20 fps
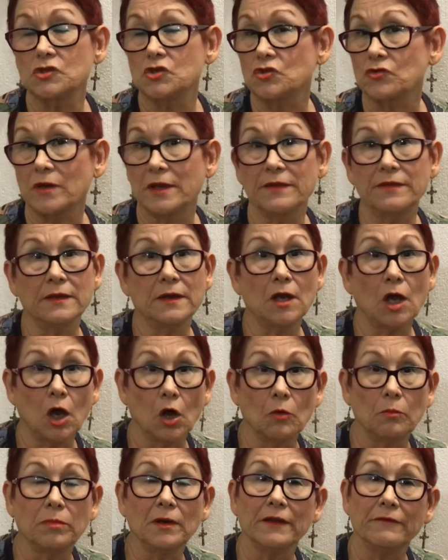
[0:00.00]
strength, and
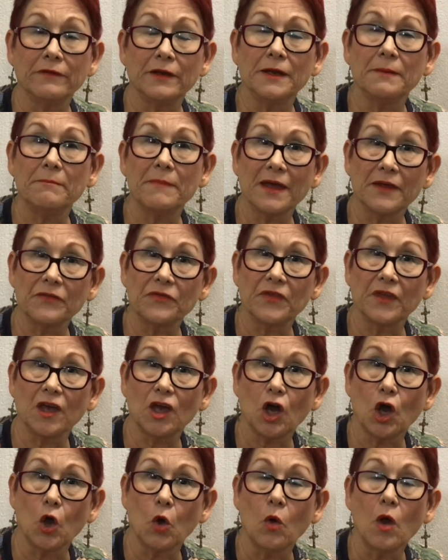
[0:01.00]
hope living in
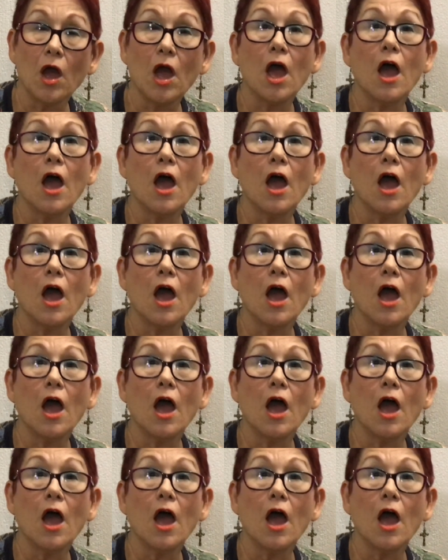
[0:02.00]
Mexico